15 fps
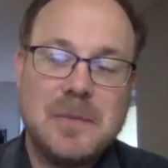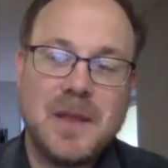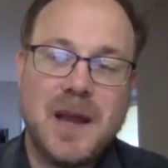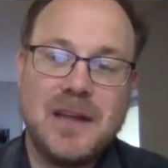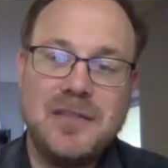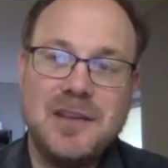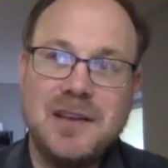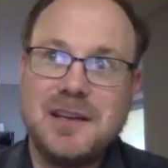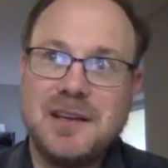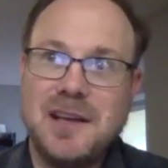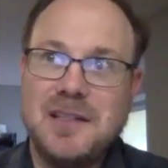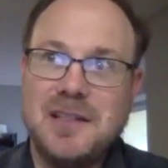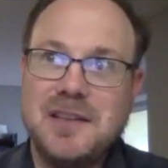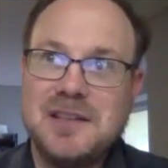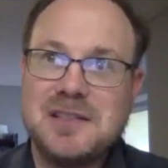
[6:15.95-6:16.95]
I think
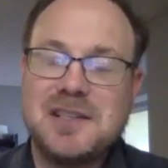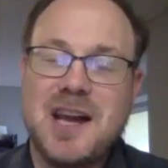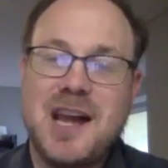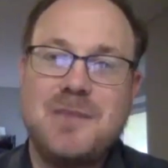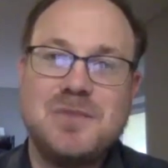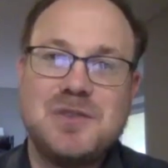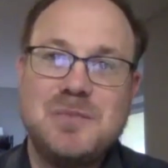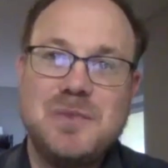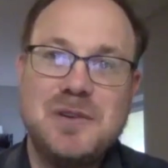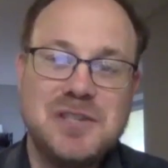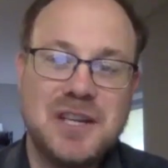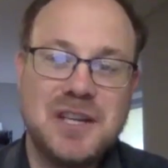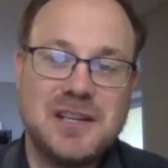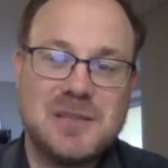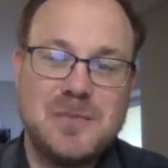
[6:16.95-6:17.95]
in these times,
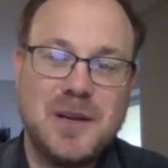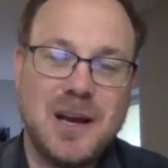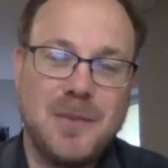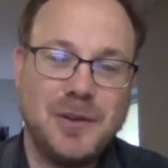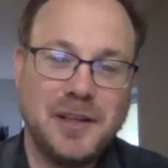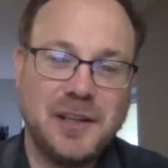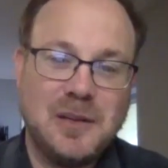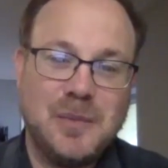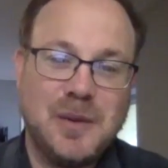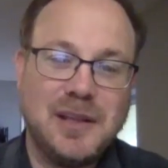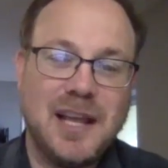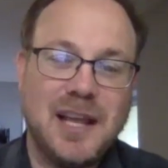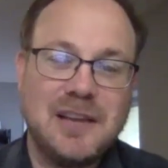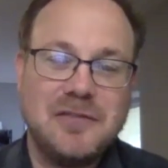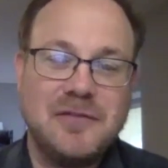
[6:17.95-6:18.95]
music has become a little bit
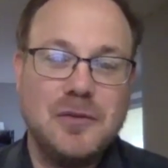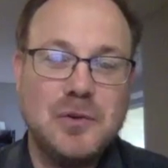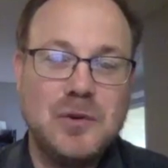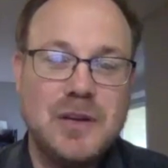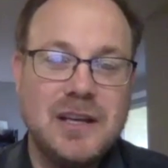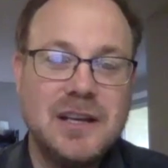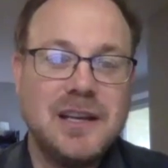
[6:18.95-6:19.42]
like food.